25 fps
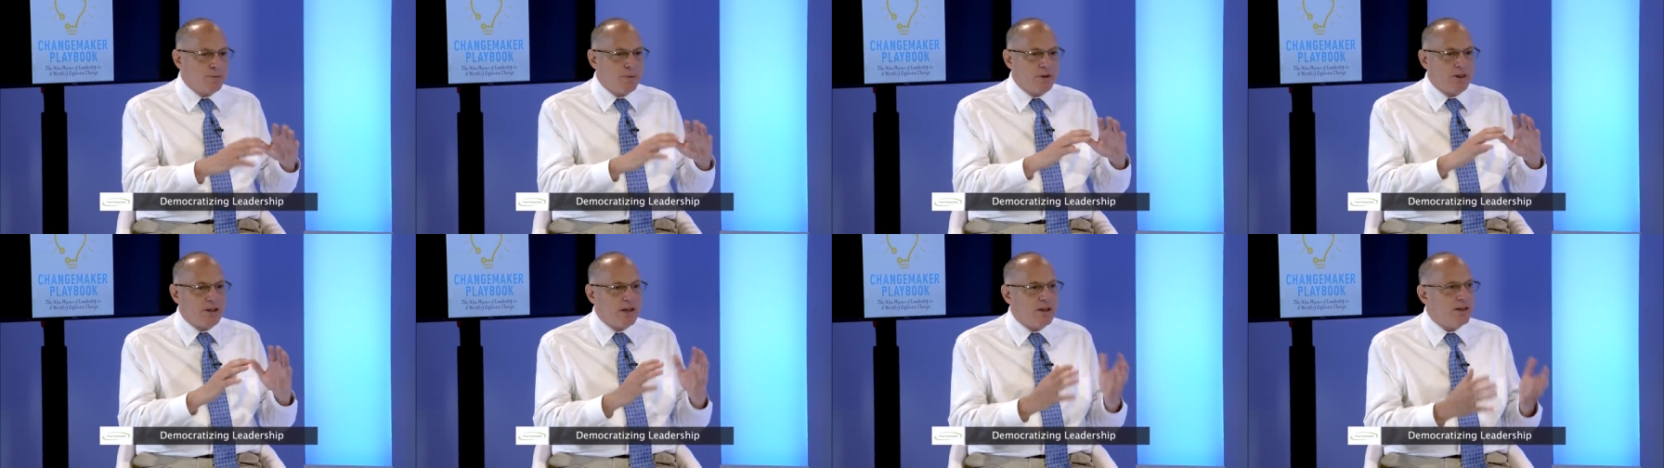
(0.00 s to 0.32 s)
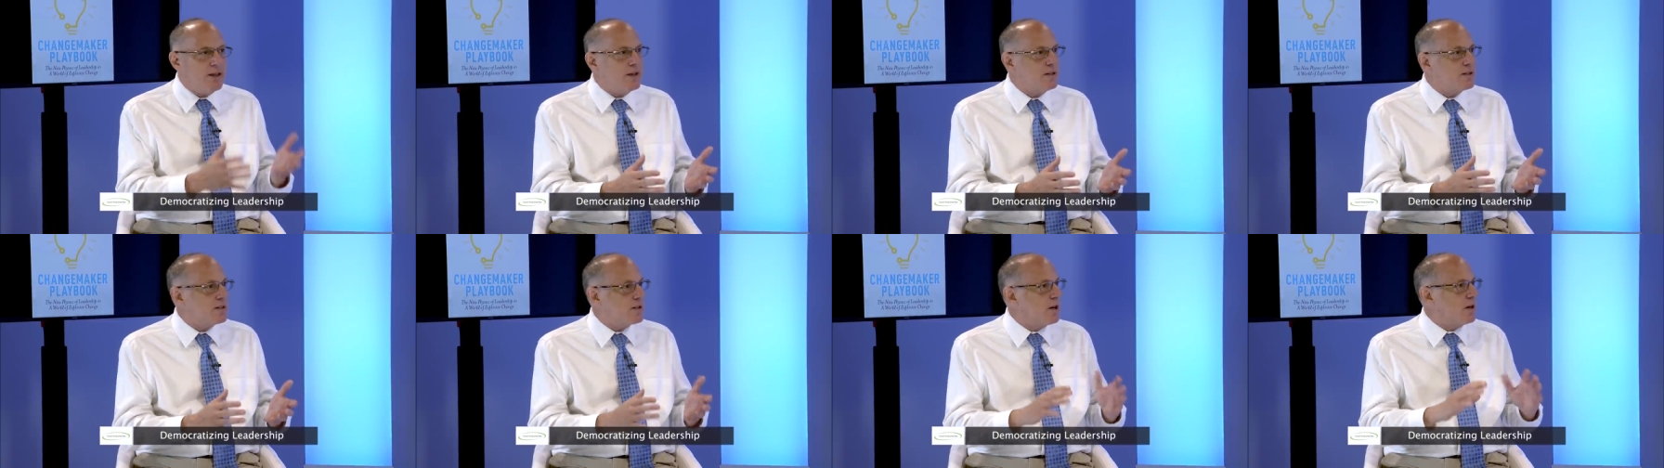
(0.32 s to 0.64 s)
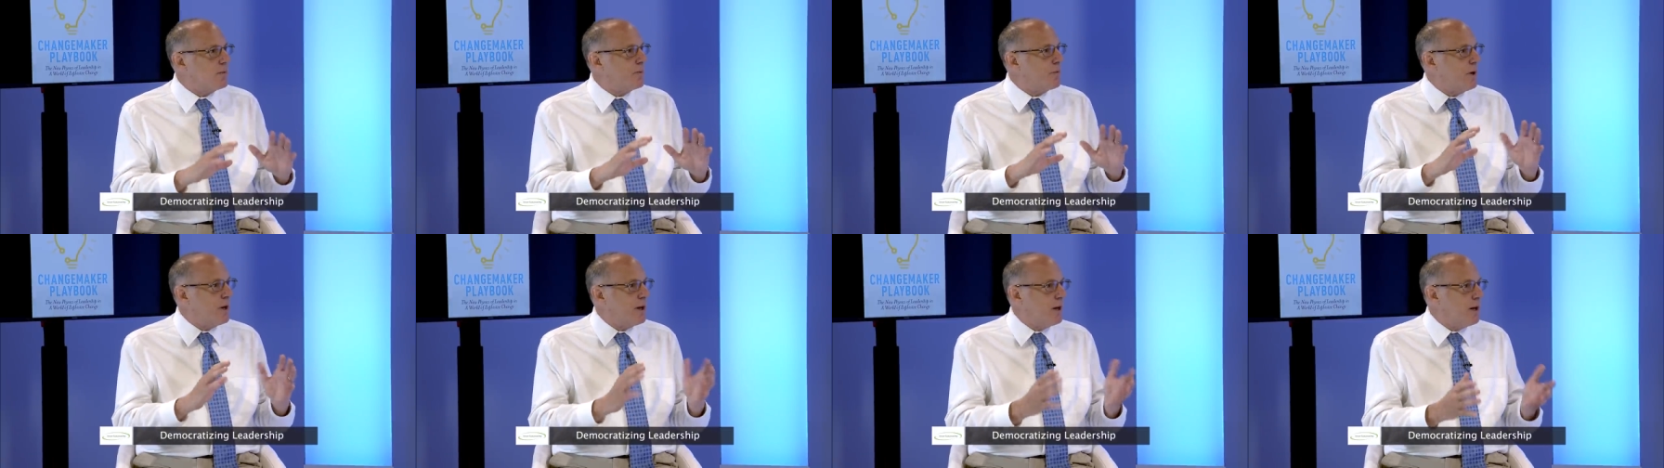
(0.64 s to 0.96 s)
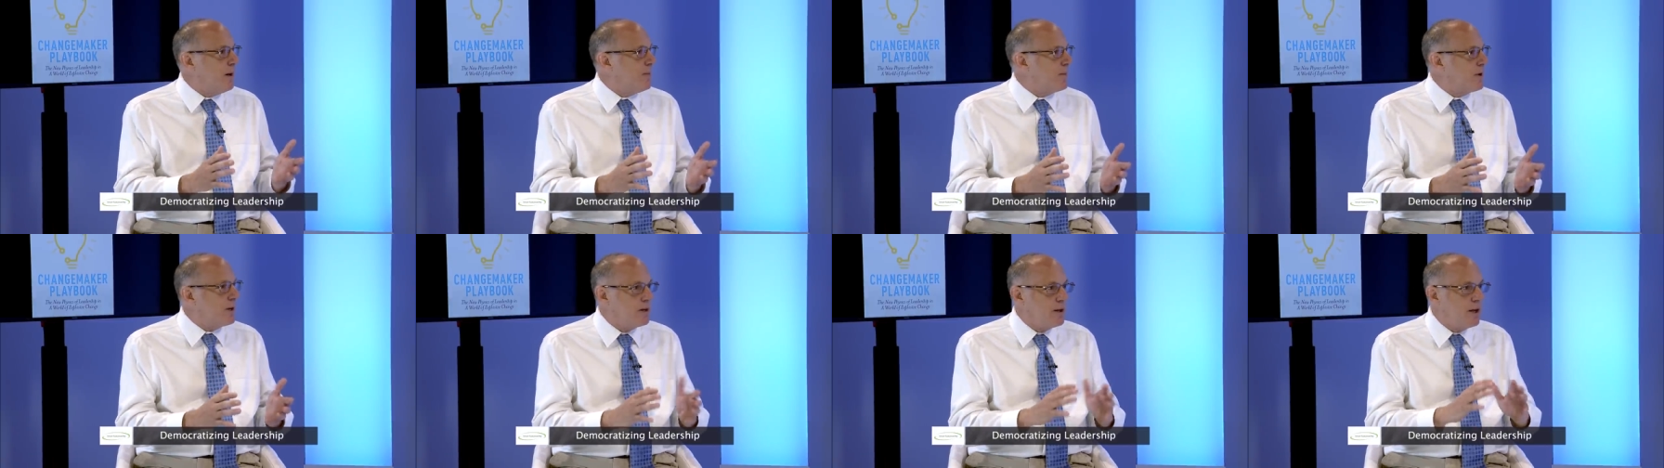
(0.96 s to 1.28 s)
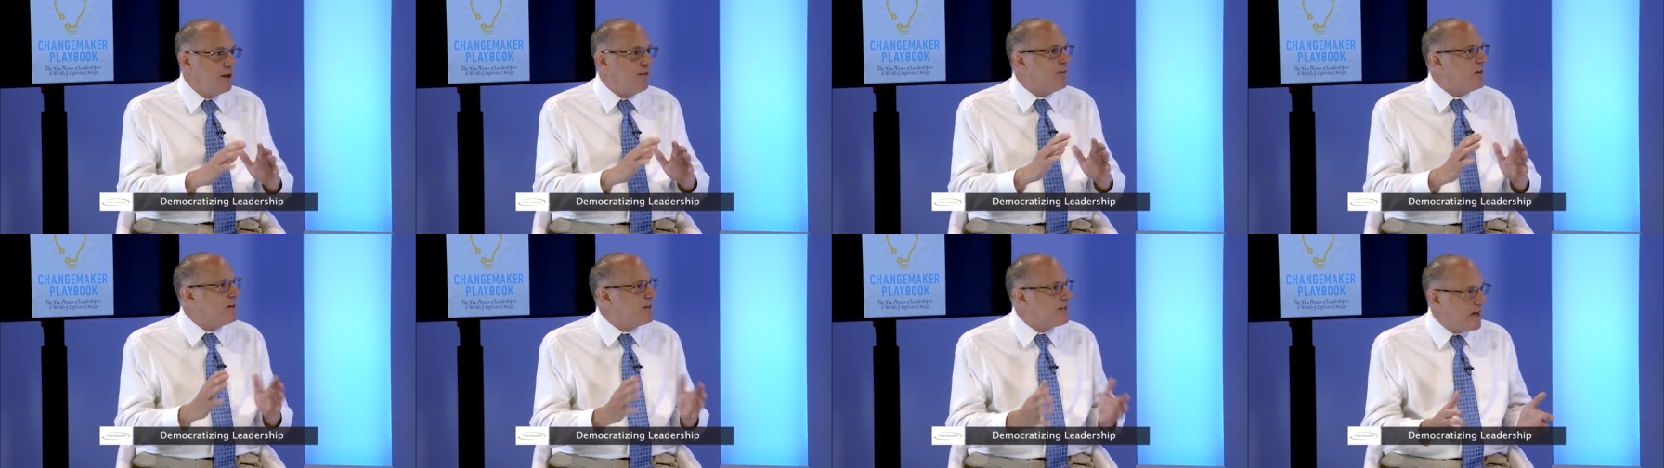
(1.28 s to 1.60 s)
but then they start becoming
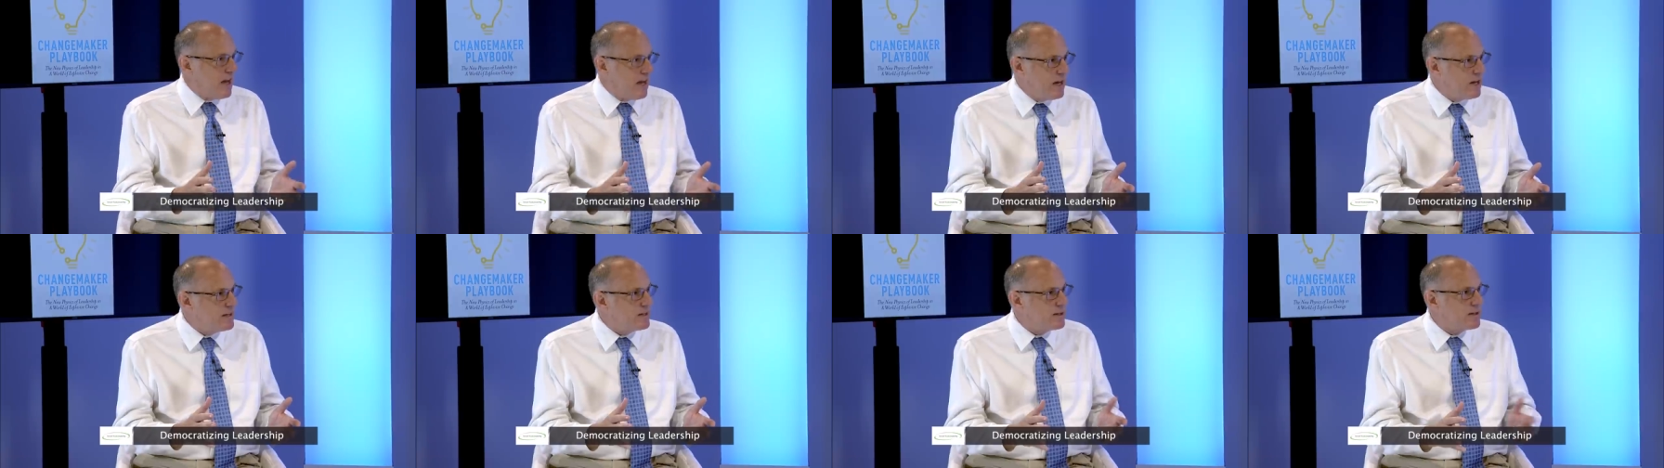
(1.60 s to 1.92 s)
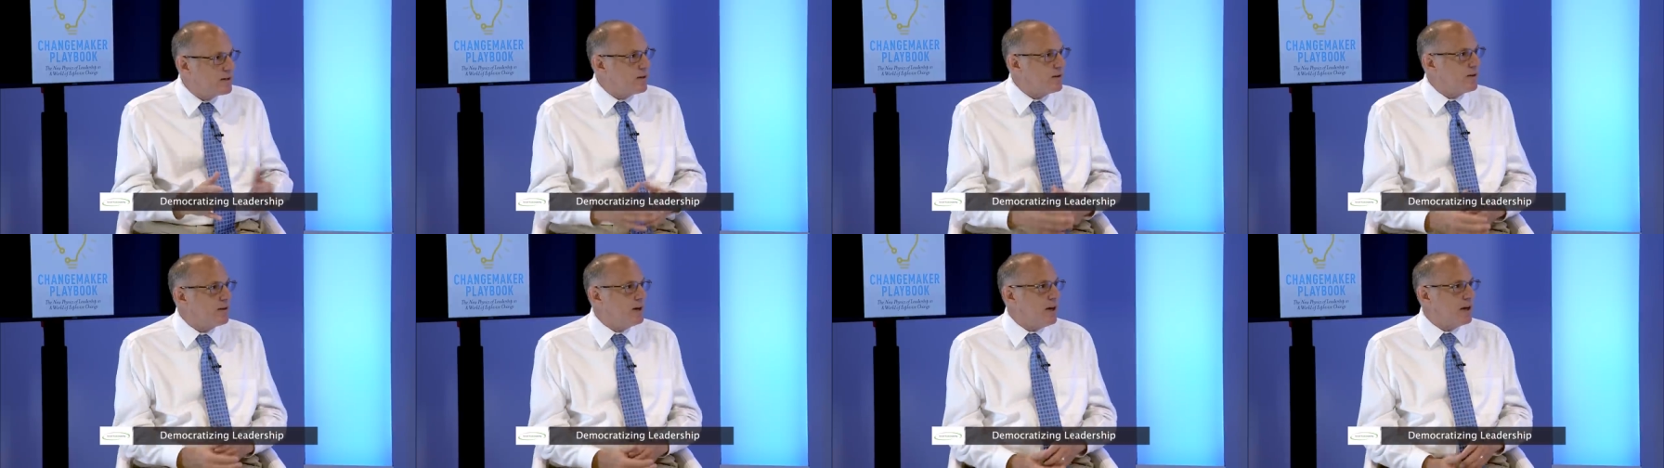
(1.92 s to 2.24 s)
even days till the